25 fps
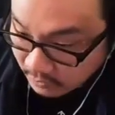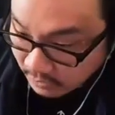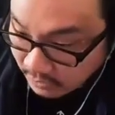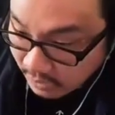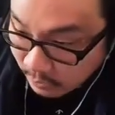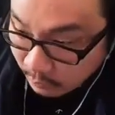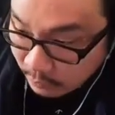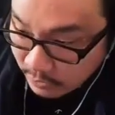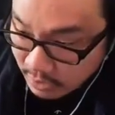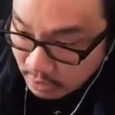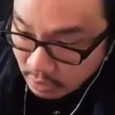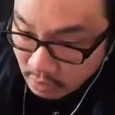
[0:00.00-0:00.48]

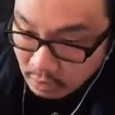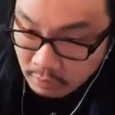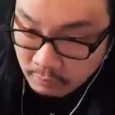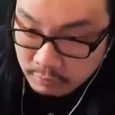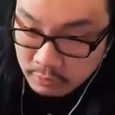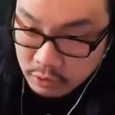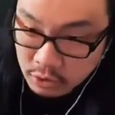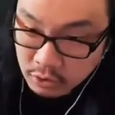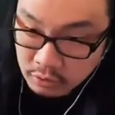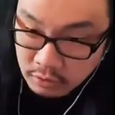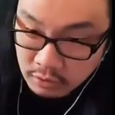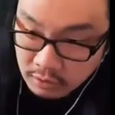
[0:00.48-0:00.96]
Now we call
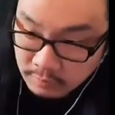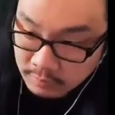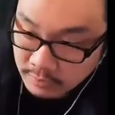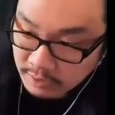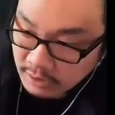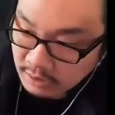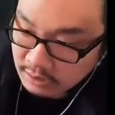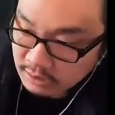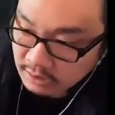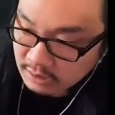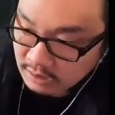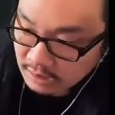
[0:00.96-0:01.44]
him Juuga
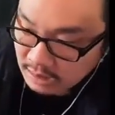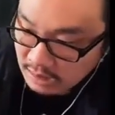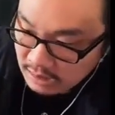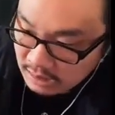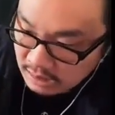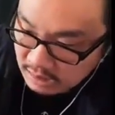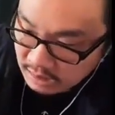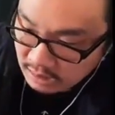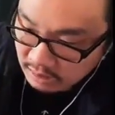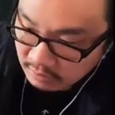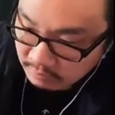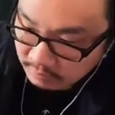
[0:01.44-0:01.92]
because it's
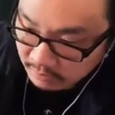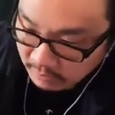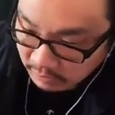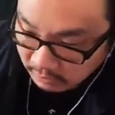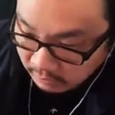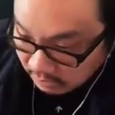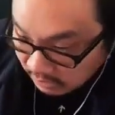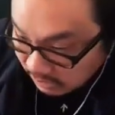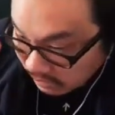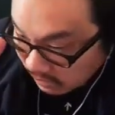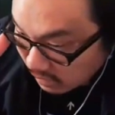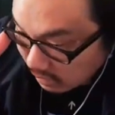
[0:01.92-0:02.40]
in the
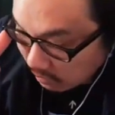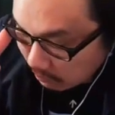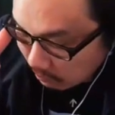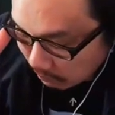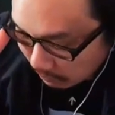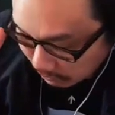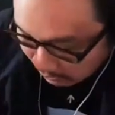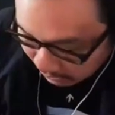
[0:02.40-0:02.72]
ability name,